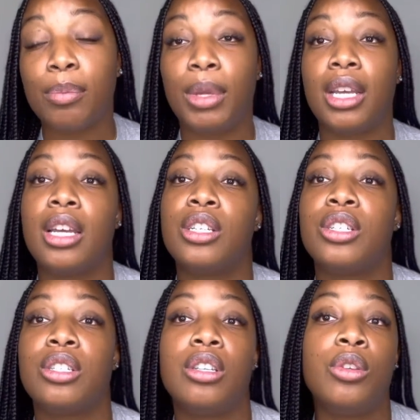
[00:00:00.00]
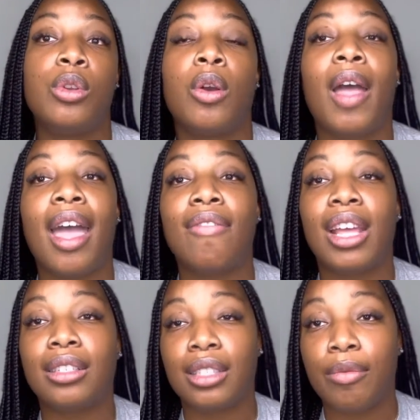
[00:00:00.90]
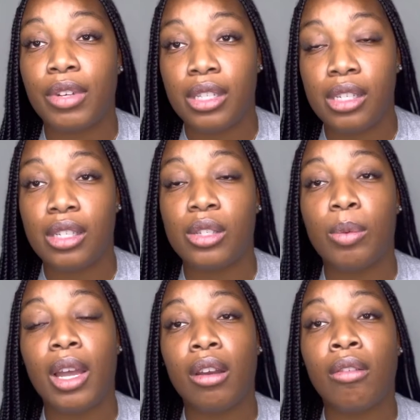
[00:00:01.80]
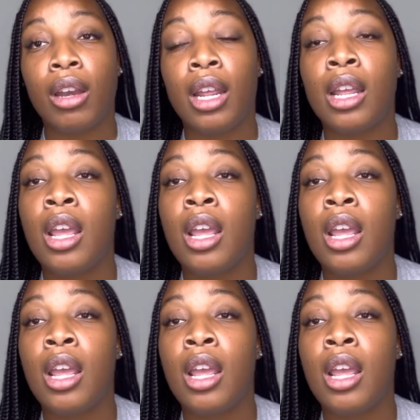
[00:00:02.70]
because you don't have that same resistance while you're running.